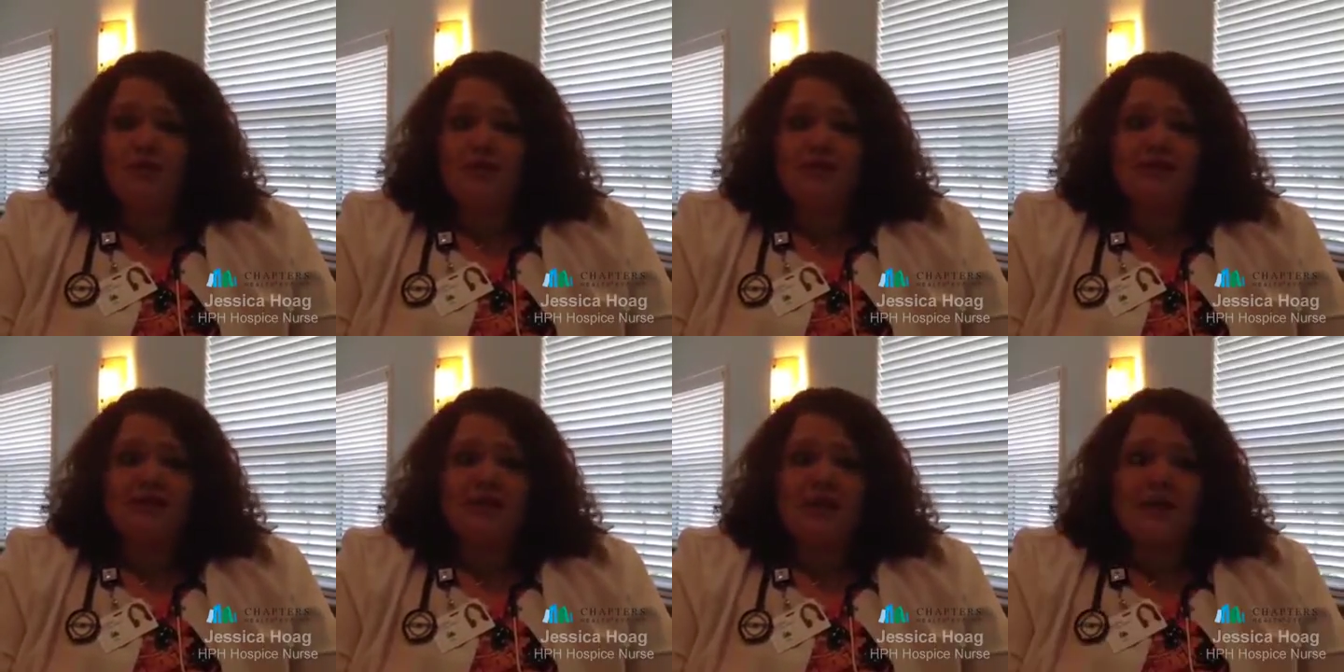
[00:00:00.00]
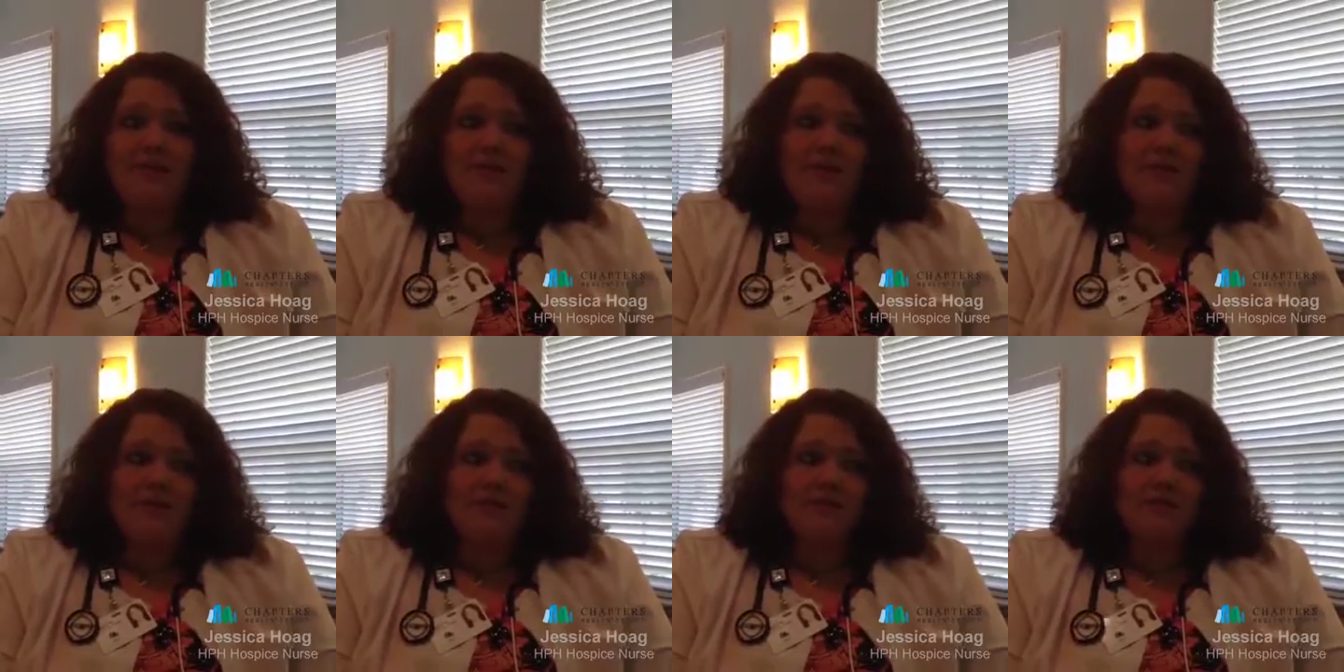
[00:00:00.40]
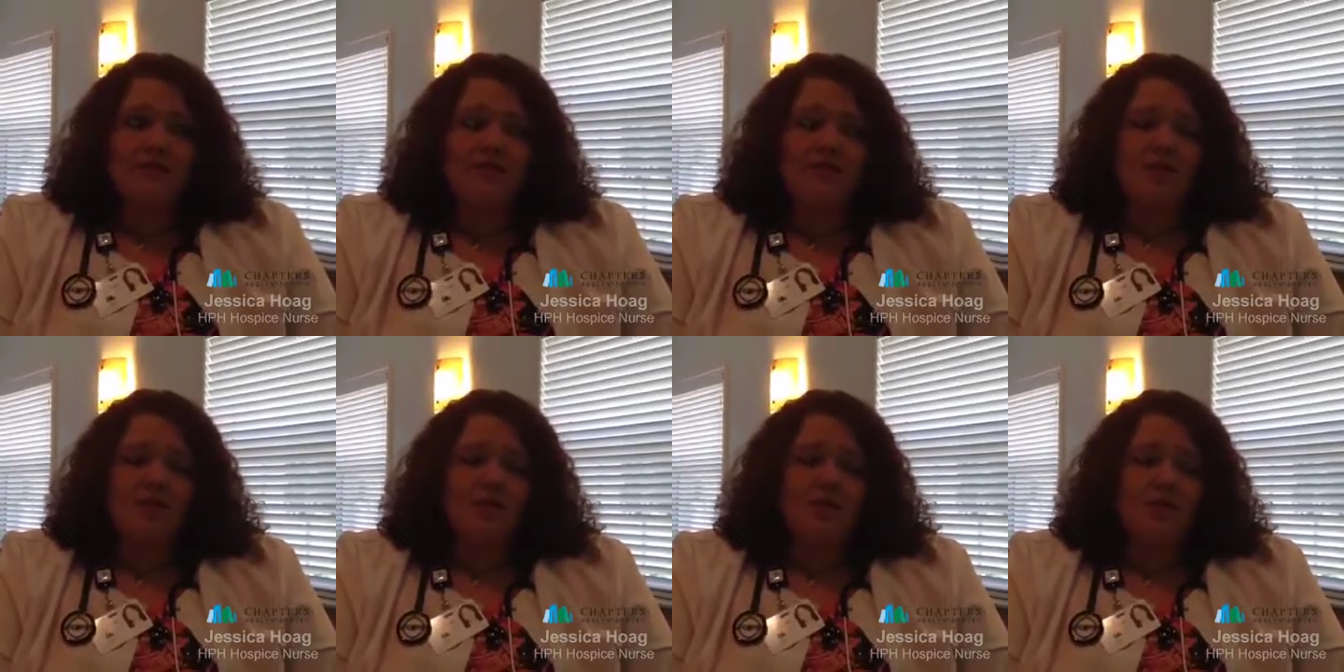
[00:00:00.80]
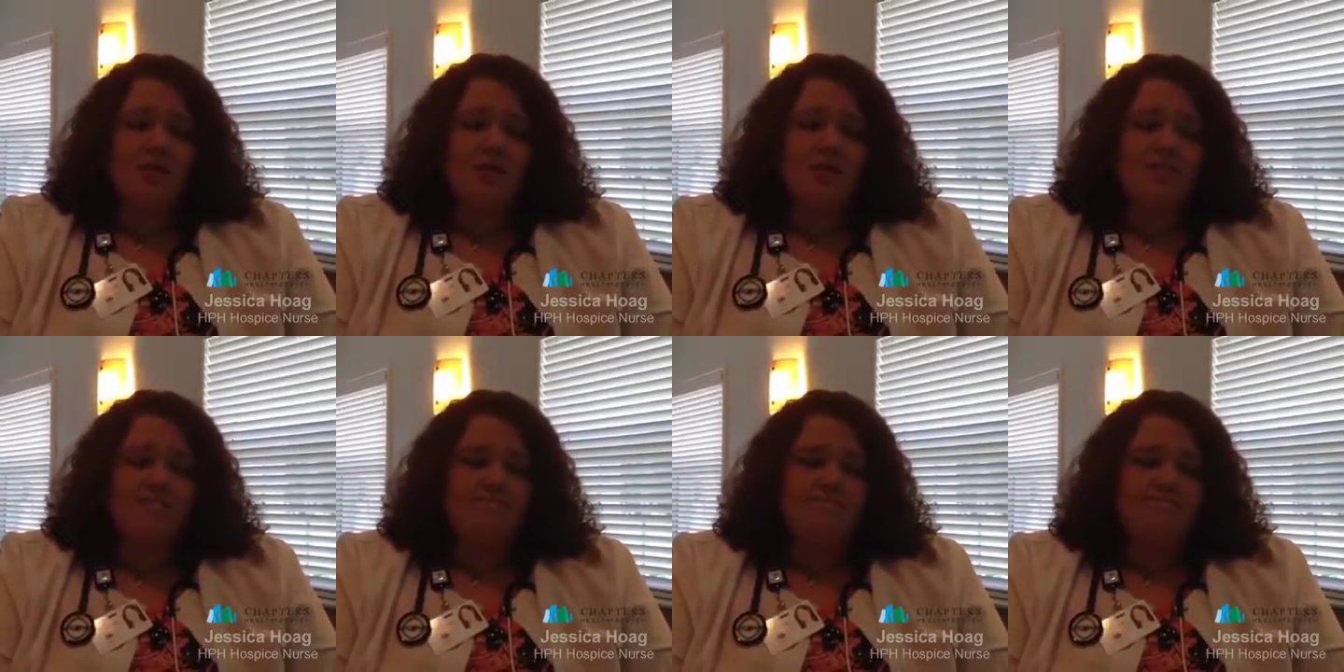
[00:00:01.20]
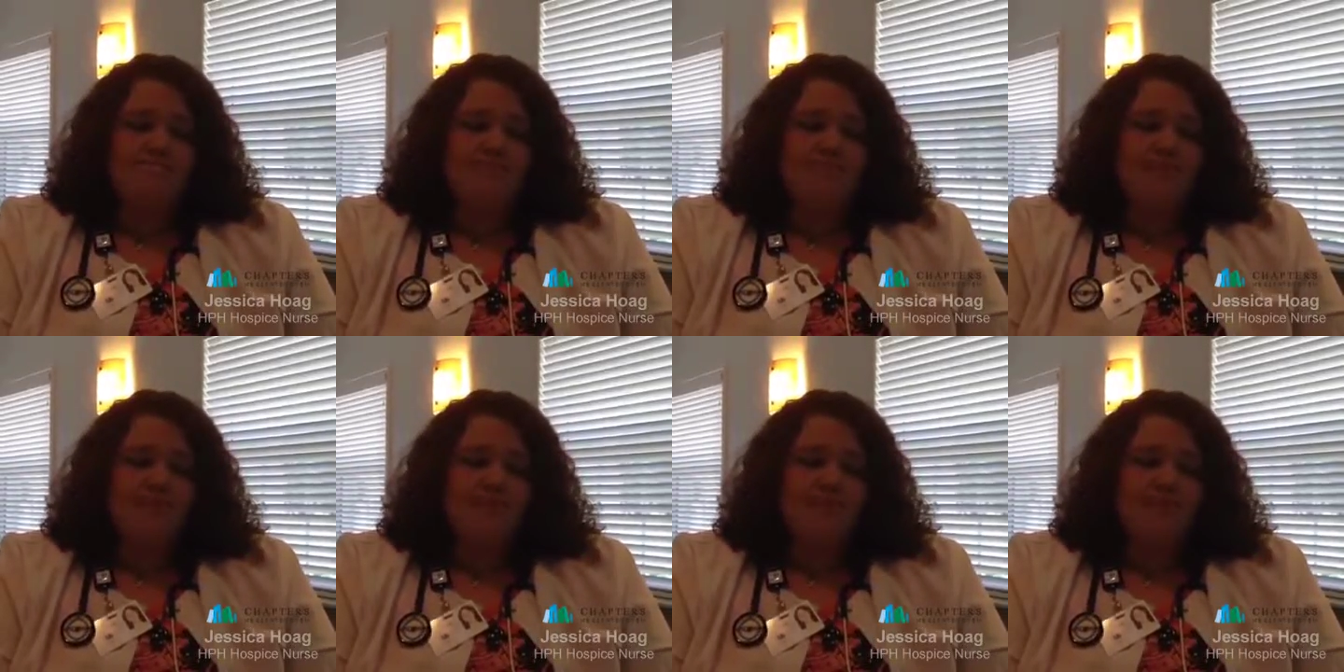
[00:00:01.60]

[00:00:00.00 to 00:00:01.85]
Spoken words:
because I'm able to,